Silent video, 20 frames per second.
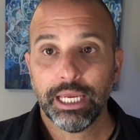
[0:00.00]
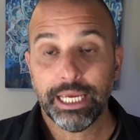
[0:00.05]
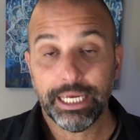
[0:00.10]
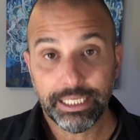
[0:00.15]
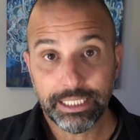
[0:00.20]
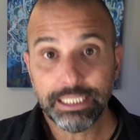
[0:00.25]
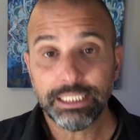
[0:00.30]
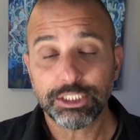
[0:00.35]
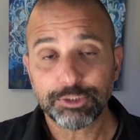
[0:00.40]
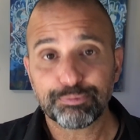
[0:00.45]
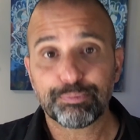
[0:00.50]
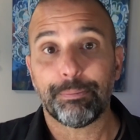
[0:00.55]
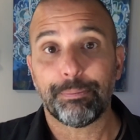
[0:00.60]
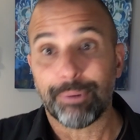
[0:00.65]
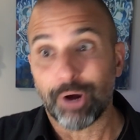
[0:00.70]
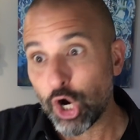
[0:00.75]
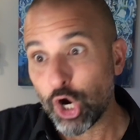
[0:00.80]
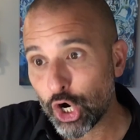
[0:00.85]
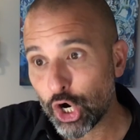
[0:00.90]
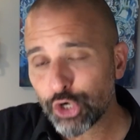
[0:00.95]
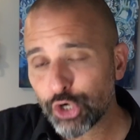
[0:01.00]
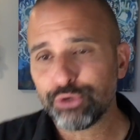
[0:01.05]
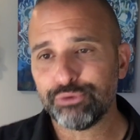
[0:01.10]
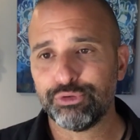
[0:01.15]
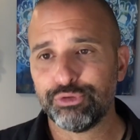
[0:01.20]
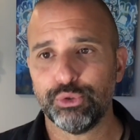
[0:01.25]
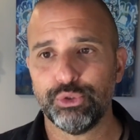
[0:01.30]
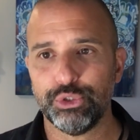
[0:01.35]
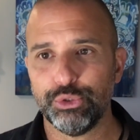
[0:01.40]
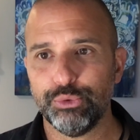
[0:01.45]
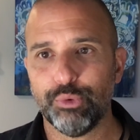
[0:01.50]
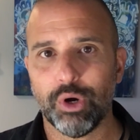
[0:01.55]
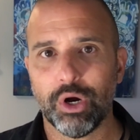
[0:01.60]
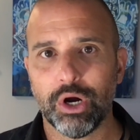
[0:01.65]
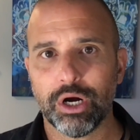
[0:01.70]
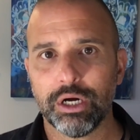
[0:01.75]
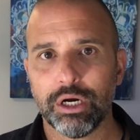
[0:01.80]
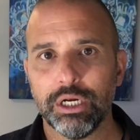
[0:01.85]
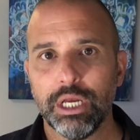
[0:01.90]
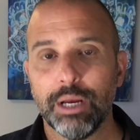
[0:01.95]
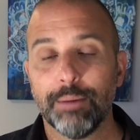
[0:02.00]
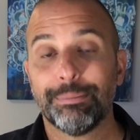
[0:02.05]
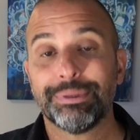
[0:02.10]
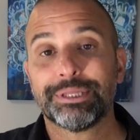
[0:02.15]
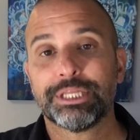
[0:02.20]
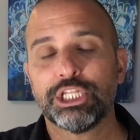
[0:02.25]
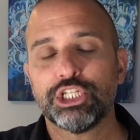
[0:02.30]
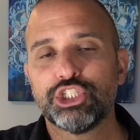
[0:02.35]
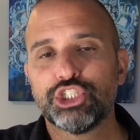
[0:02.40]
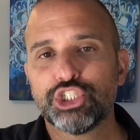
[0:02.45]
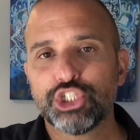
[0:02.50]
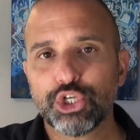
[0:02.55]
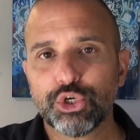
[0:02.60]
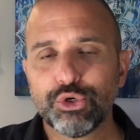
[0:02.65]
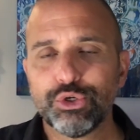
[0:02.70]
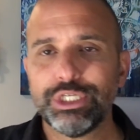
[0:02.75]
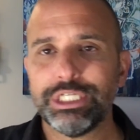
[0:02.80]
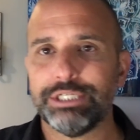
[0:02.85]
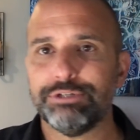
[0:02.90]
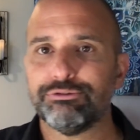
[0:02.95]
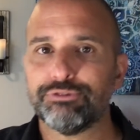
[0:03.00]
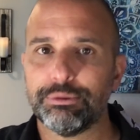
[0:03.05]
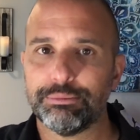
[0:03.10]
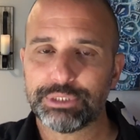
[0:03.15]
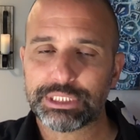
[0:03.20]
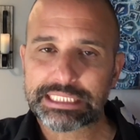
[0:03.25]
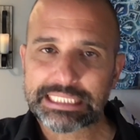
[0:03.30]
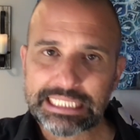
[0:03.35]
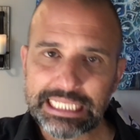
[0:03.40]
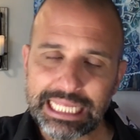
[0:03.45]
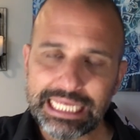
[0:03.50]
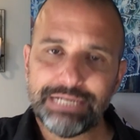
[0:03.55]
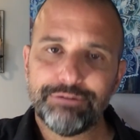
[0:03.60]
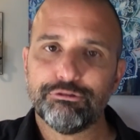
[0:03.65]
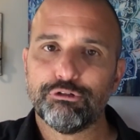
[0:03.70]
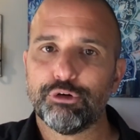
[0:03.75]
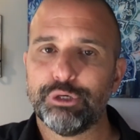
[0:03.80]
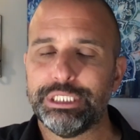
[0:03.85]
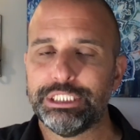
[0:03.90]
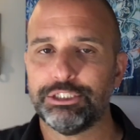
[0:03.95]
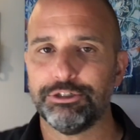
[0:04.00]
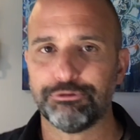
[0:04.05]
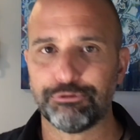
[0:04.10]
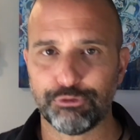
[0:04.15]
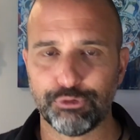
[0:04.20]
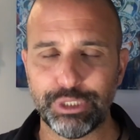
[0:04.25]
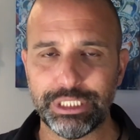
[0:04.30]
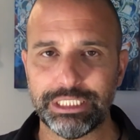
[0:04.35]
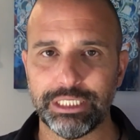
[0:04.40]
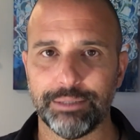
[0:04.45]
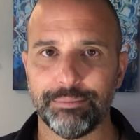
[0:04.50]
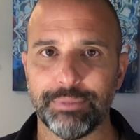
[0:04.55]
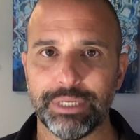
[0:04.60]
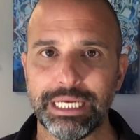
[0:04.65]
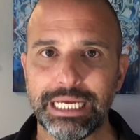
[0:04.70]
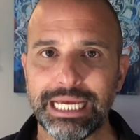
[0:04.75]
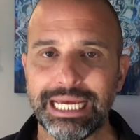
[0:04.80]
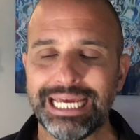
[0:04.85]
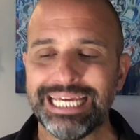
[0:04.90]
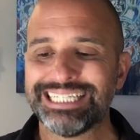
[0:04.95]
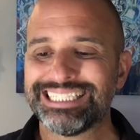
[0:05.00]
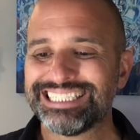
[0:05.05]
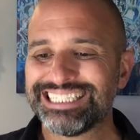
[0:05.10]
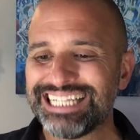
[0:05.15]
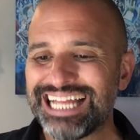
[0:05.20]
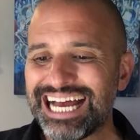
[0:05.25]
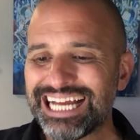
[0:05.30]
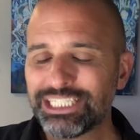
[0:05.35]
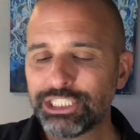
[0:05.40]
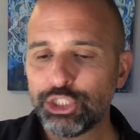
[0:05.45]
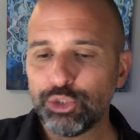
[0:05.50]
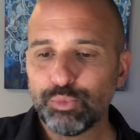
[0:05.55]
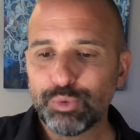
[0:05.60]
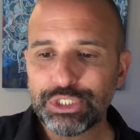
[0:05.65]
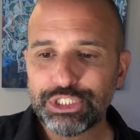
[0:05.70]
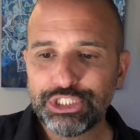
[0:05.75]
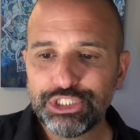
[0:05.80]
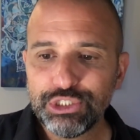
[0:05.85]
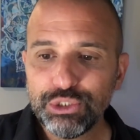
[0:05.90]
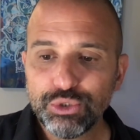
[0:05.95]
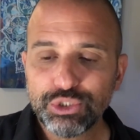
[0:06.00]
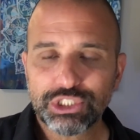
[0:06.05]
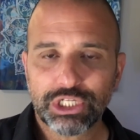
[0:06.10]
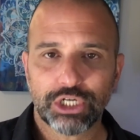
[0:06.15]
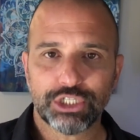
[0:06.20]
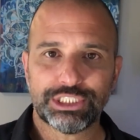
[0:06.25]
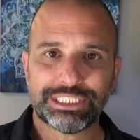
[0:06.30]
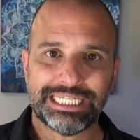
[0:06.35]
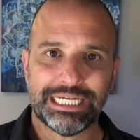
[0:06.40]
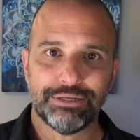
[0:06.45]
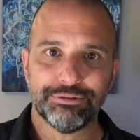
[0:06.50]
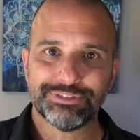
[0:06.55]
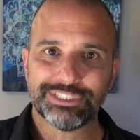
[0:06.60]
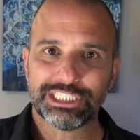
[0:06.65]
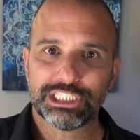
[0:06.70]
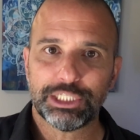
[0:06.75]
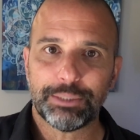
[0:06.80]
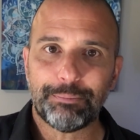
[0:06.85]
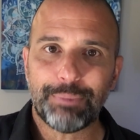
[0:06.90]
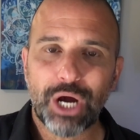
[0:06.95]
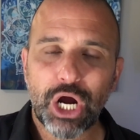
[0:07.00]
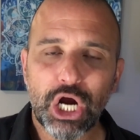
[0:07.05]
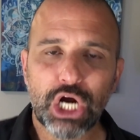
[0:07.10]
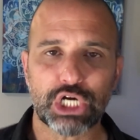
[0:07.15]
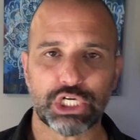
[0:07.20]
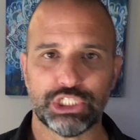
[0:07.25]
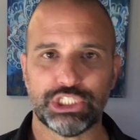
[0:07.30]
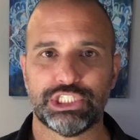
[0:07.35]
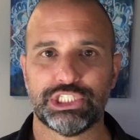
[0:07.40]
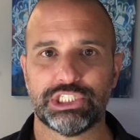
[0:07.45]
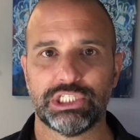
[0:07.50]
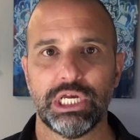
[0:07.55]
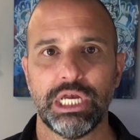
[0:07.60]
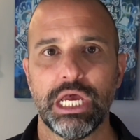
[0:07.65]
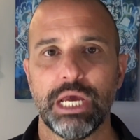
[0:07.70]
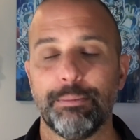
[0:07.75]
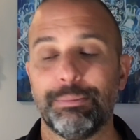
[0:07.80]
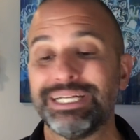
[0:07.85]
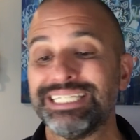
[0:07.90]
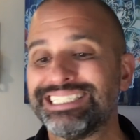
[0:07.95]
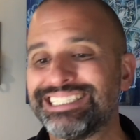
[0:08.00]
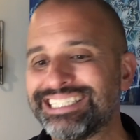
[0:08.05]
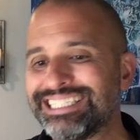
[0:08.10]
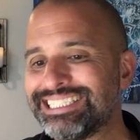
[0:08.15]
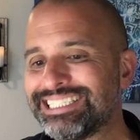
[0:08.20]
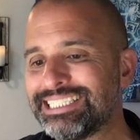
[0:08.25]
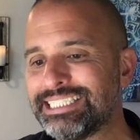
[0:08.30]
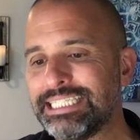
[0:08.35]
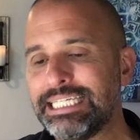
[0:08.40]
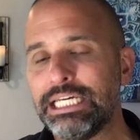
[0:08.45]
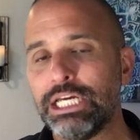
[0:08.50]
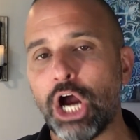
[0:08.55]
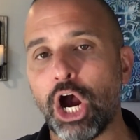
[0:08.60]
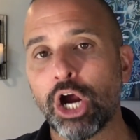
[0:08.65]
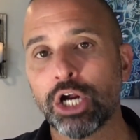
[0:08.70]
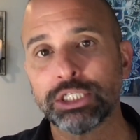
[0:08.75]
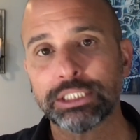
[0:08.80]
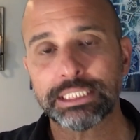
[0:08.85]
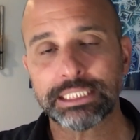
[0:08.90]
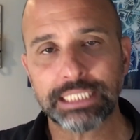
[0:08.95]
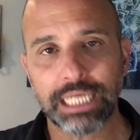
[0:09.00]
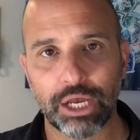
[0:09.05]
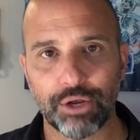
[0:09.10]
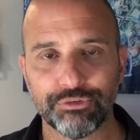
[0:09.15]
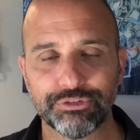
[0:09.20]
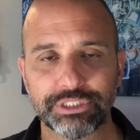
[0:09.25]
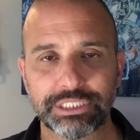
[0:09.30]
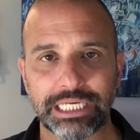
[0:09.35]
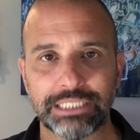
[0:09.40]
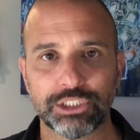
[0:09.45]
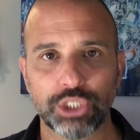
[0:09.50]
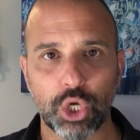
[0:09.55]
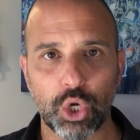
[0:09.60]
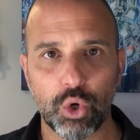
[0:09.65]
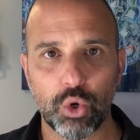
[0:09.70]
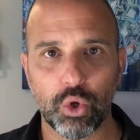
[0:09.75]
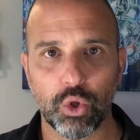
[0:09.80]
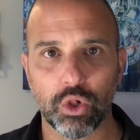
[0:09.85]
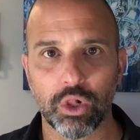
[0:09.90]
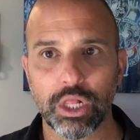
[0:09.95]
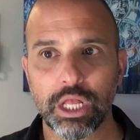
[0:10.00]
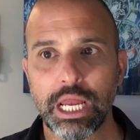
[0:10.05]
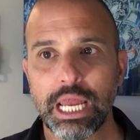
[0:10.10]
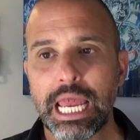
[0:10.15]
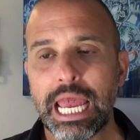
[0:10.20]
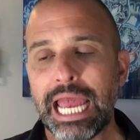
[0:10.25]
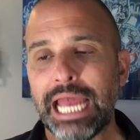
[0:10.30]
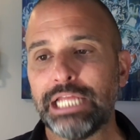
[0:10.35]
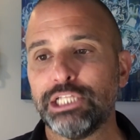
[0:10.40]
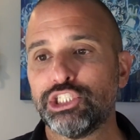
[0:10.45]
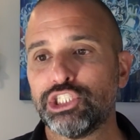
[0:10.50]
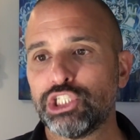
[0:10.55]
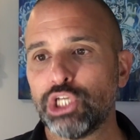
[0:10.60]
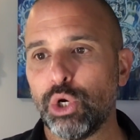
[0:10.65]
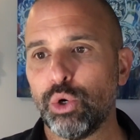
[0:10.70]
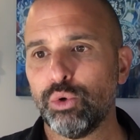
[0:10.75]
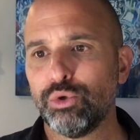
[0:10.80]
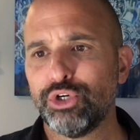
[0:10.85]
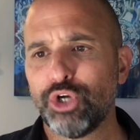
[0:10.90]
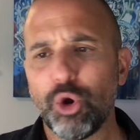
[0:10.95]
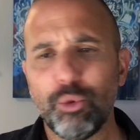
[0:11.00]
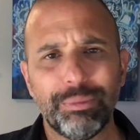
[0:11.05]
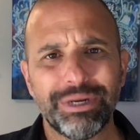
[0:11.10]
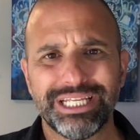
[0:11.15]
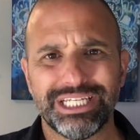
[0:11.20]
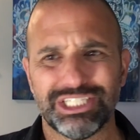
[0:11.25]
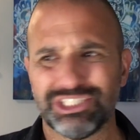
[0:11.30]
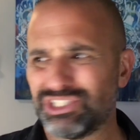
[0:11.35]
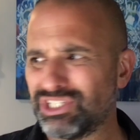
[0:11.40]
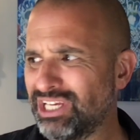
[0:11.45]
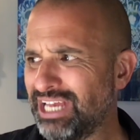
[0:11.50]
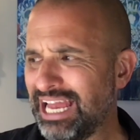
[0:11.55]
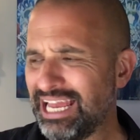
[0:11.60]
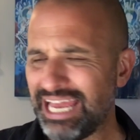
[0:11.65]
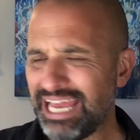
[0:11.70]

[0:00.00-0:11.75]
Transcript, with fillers: It is part of who you are, but the journey from slavery to freedom is not to reduce ourselves to parts, but is to see ourselves as a whole. And so nobody is